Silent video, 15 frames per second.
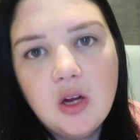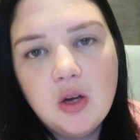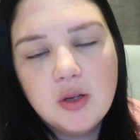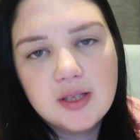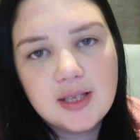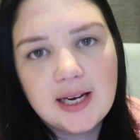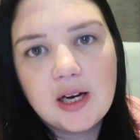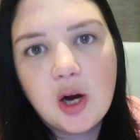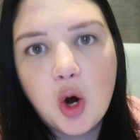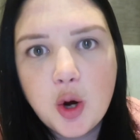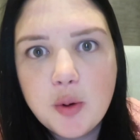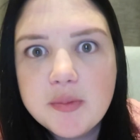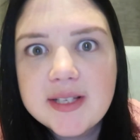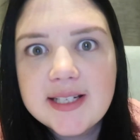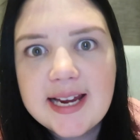it's like a
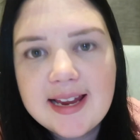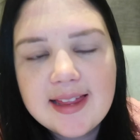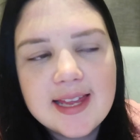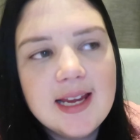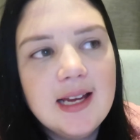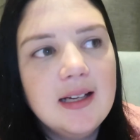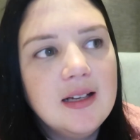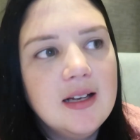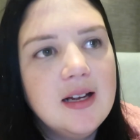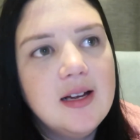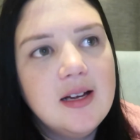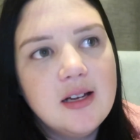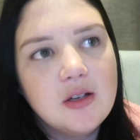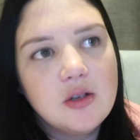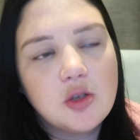homestay thing
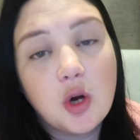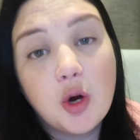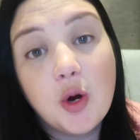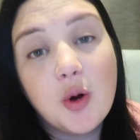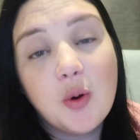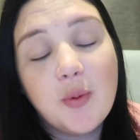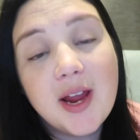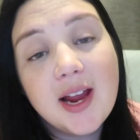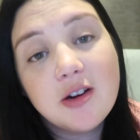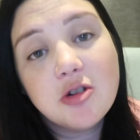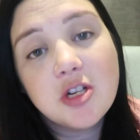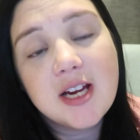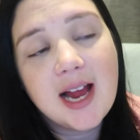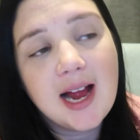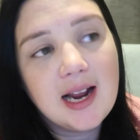so we
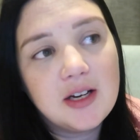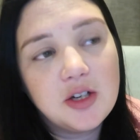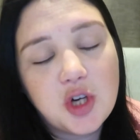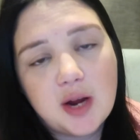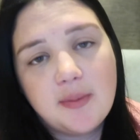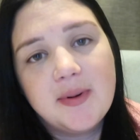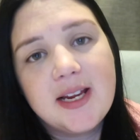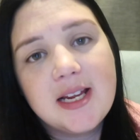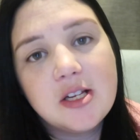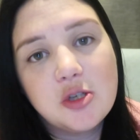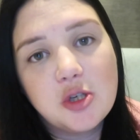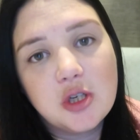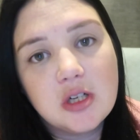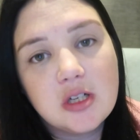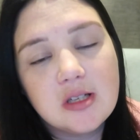actually had Japanese
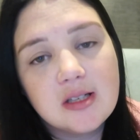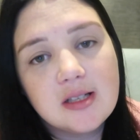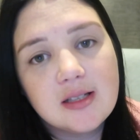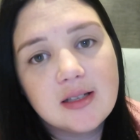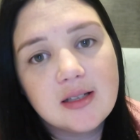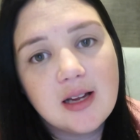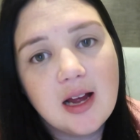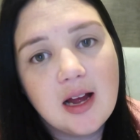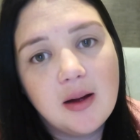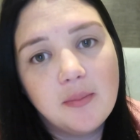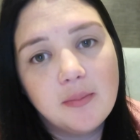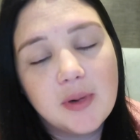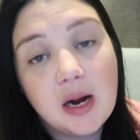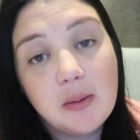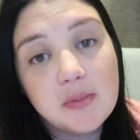students
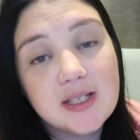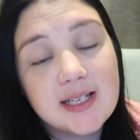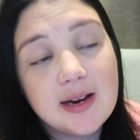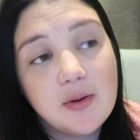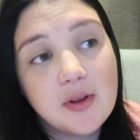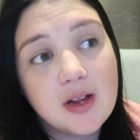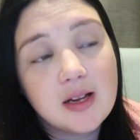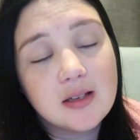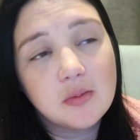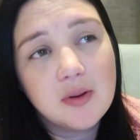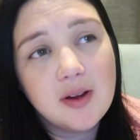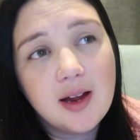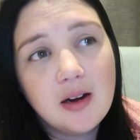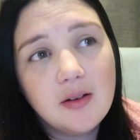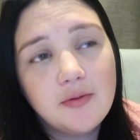um, come stay with us we
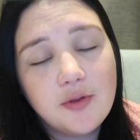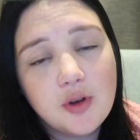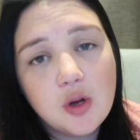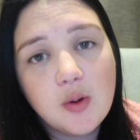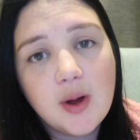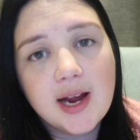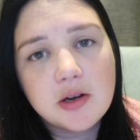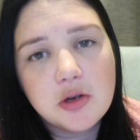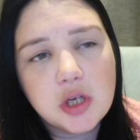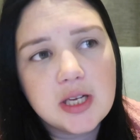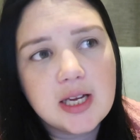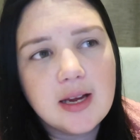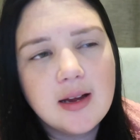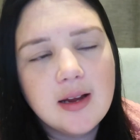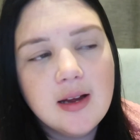had a few
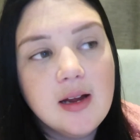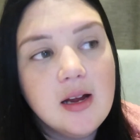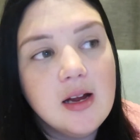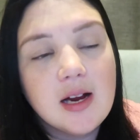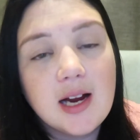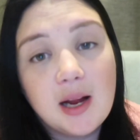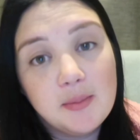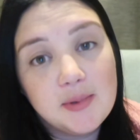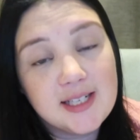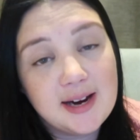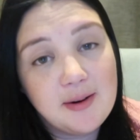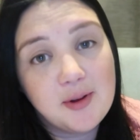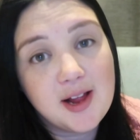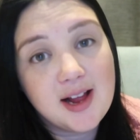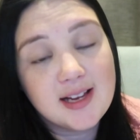actually come
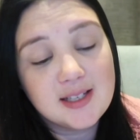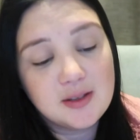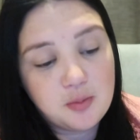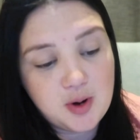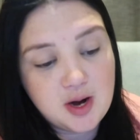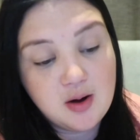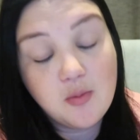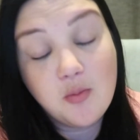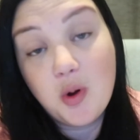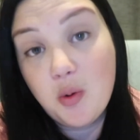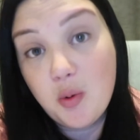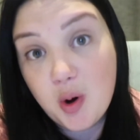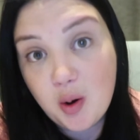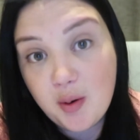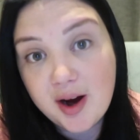stay with us when we
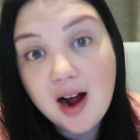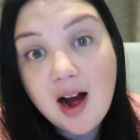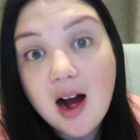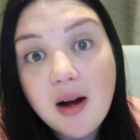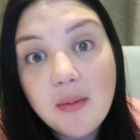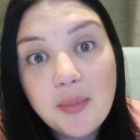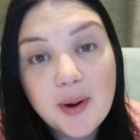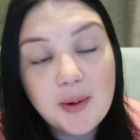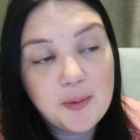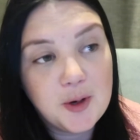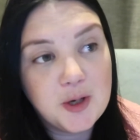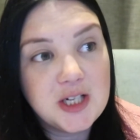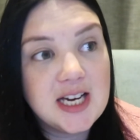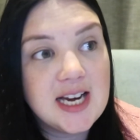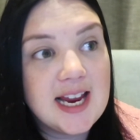were growing up and we
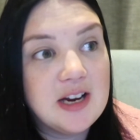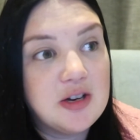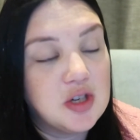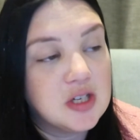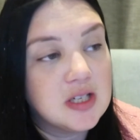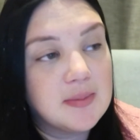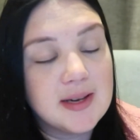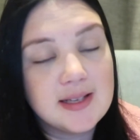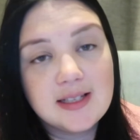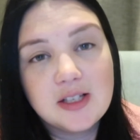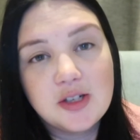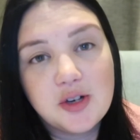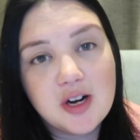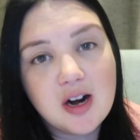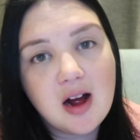were teenagers, my
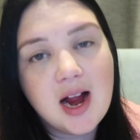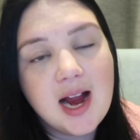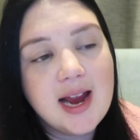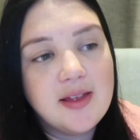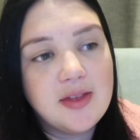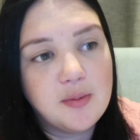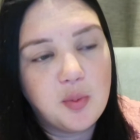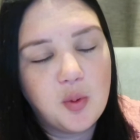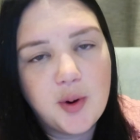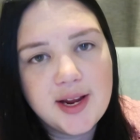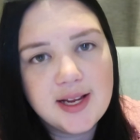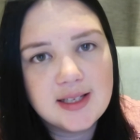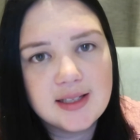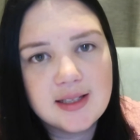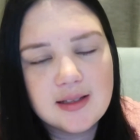sister and I, and the
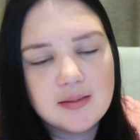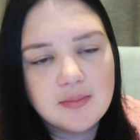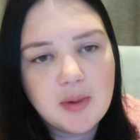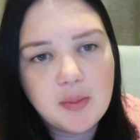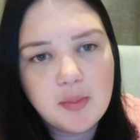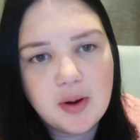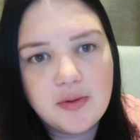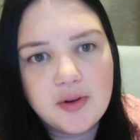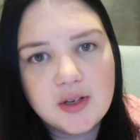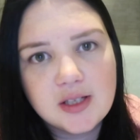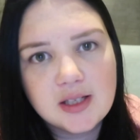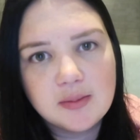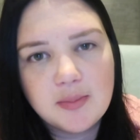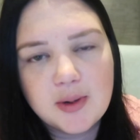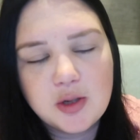boys, my
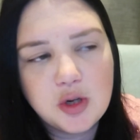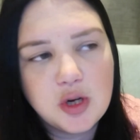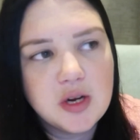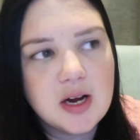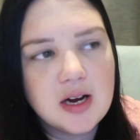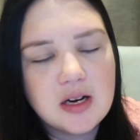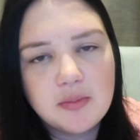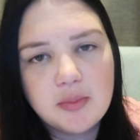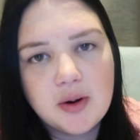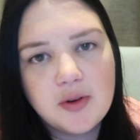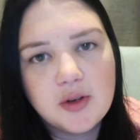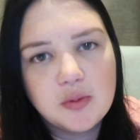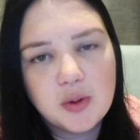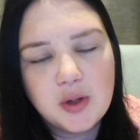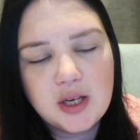brothers, my two younger
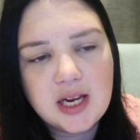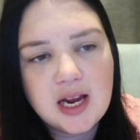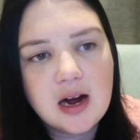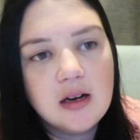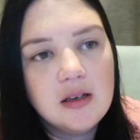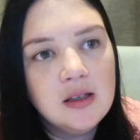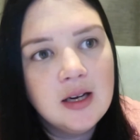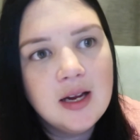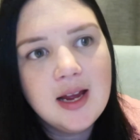brothers were only young.